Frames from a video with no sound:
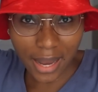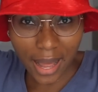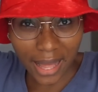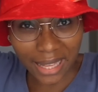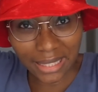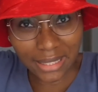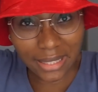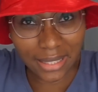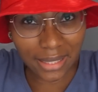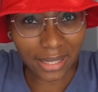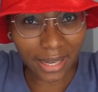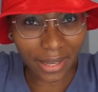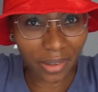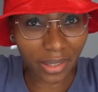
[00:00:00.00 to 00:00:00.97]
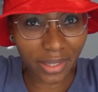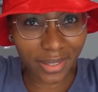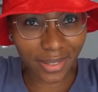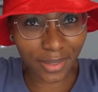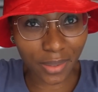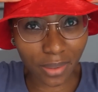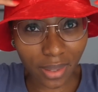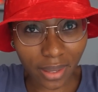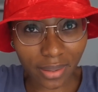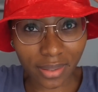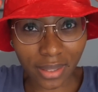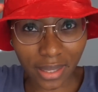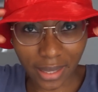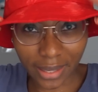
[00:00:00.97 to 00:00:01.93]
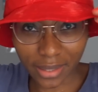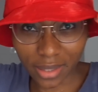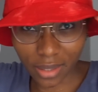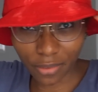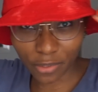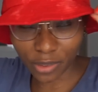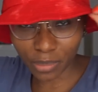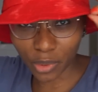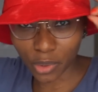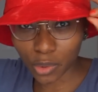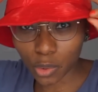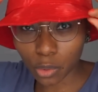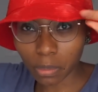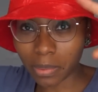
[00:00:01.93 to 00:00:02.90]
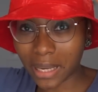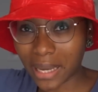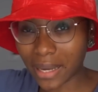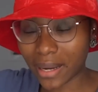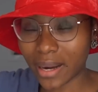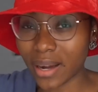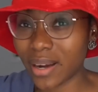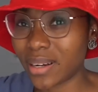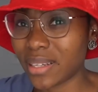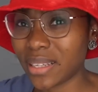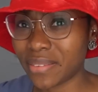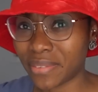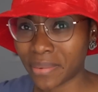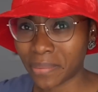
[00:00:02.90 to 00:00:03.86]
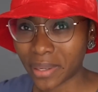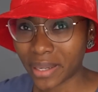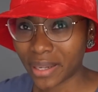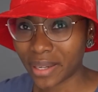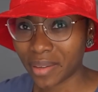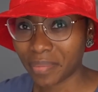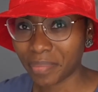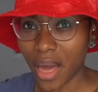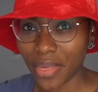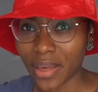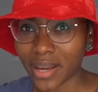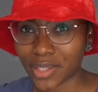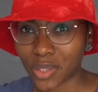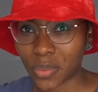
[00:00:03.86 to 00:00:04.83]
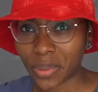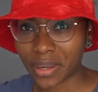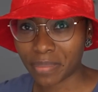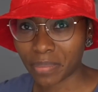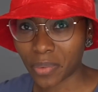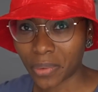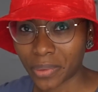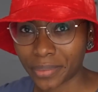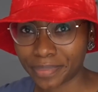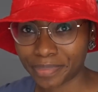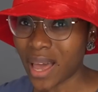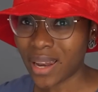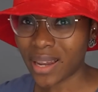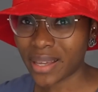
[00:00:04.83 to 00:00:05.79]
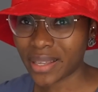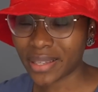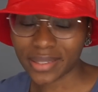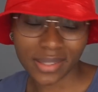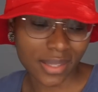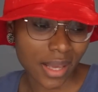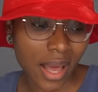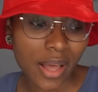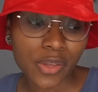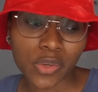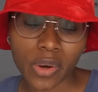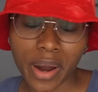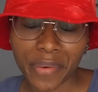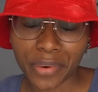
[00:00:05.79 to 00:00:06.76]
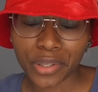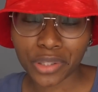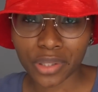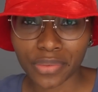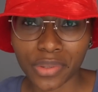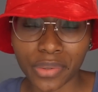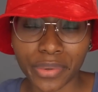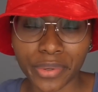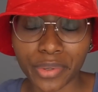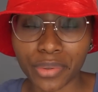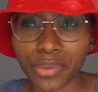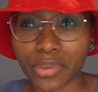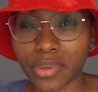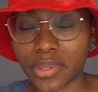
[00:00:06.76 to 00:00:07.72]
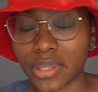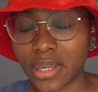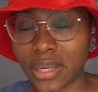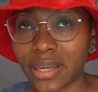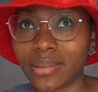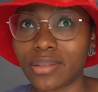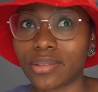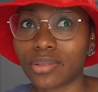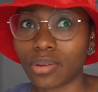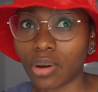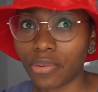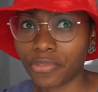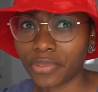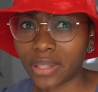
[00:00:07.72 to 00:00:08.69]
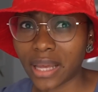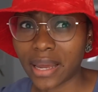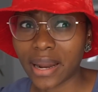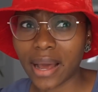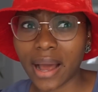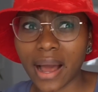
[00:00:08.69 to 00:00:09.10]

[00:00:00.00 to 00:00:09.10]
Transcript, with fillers: hat, I got it in two thousand nineteen from YouTube Black. I hardly ever wear it. I think I should wear it more. I like it. So I rushed off to the grocery store to get stuff that